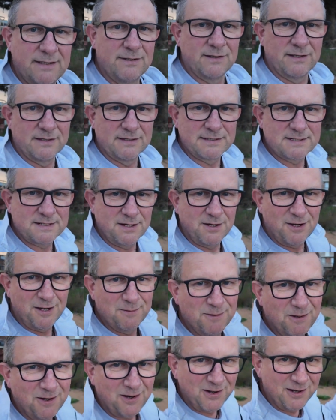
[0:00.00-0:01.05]
Look at the sky
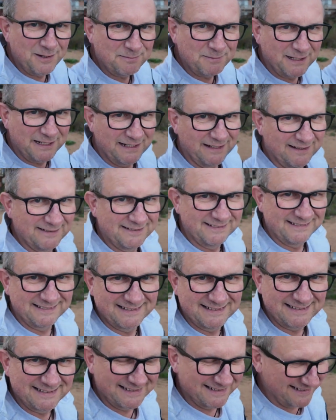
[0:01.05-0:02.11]
behind me.
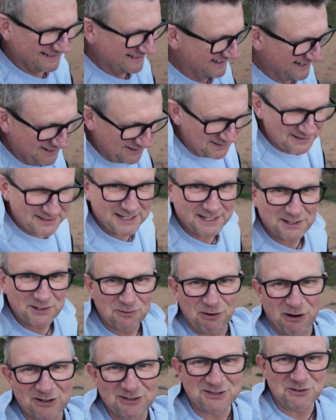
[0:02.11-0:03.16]
It's in the
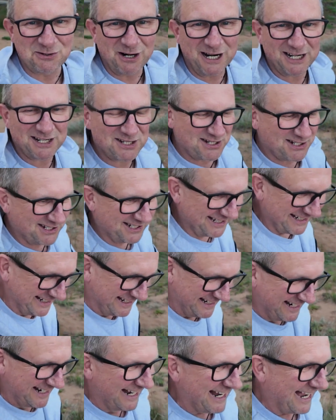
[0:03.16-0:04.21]
wrong direction.
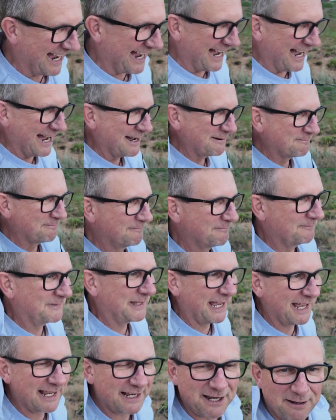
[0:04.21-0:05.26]

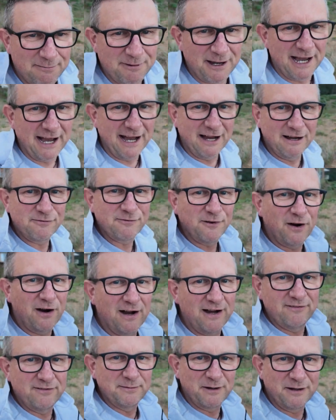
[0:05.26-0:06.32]
Yeah, got my
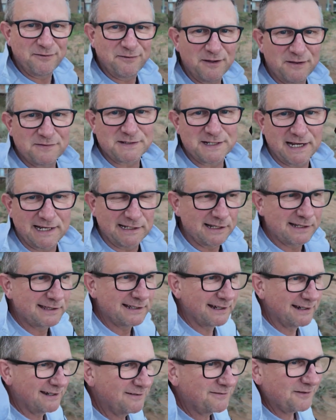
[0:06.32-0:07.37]
R5 and my 15 to
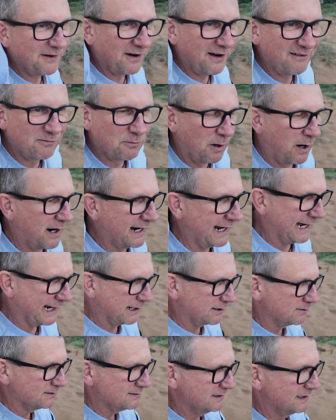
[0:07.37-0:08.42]
35 wide
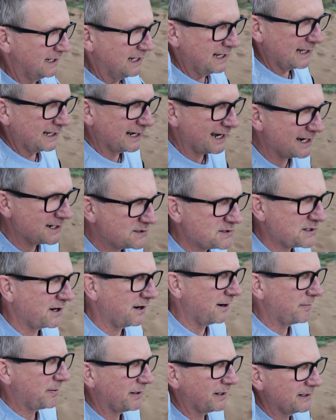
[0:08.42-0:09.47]
angle. No
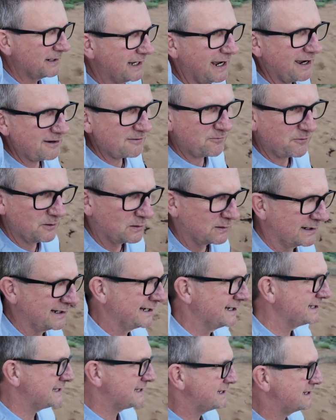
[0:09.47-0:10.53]
tripod, no
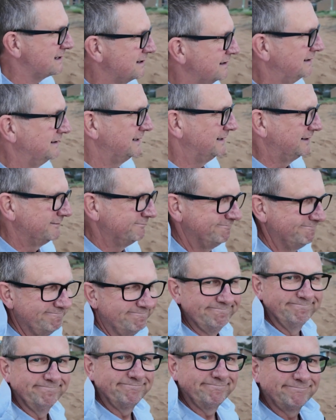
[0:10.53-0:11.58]
filters,
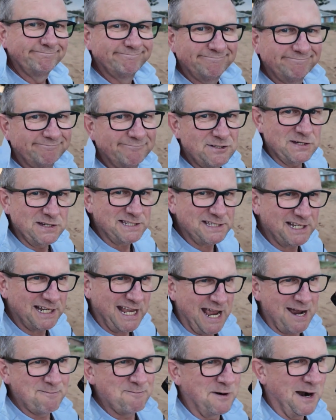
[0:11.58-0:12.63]
just the
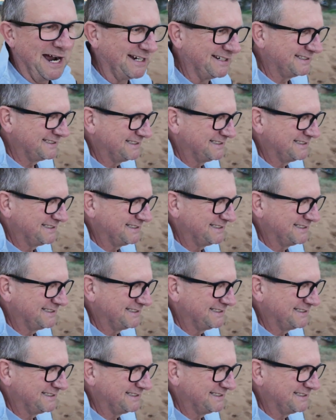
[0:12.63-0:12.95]
camera.